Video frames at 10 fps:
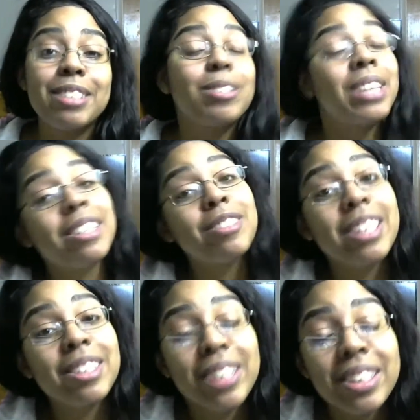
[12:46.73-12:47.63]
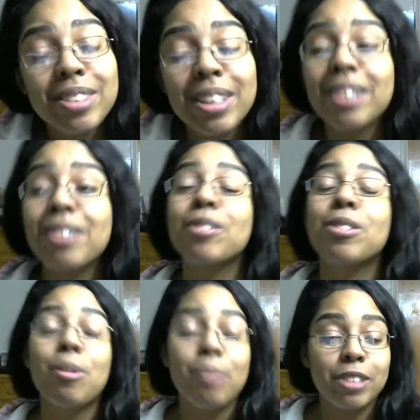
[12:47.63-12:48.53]
So thank you
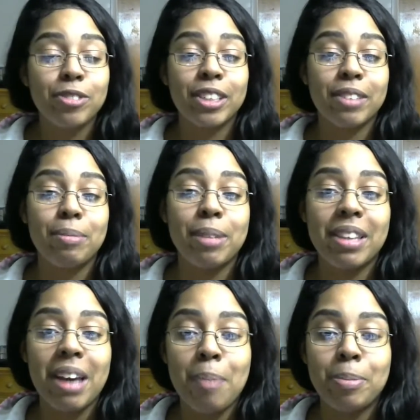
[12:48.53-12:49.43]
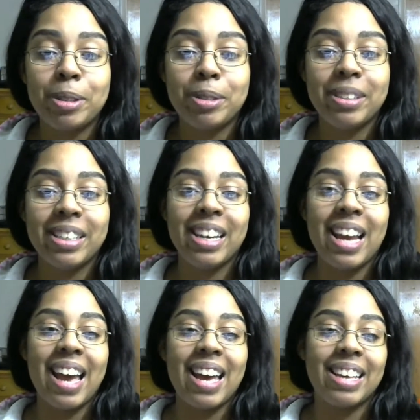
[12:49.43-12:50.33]
so much for giving me the opportunity
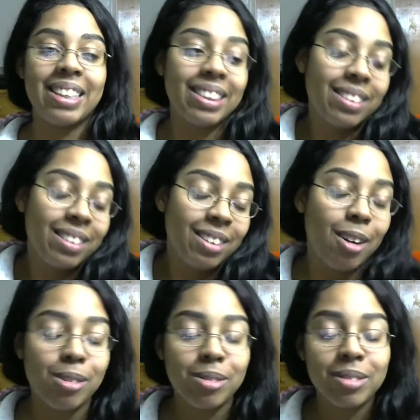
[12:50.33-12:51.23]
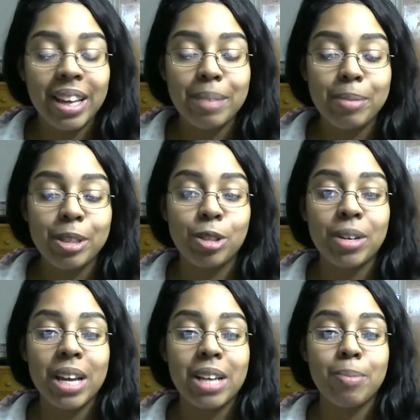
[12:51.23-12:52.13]
and, you know, letting me
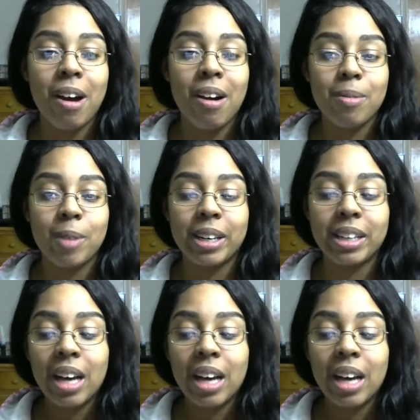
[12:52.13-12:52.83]
showcase my artwork.